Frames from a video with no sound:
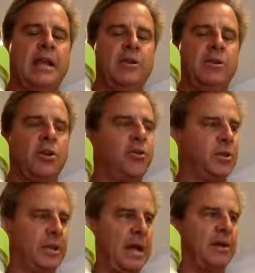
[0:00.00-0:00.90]
And you can
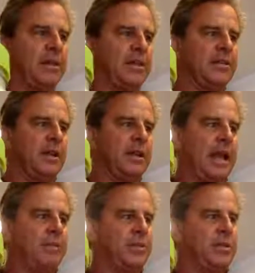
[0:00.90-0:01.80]
also now get this on
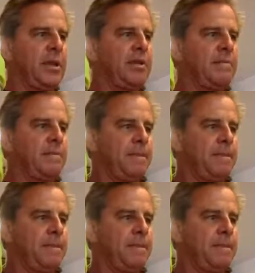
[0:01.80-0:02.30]
Amazon,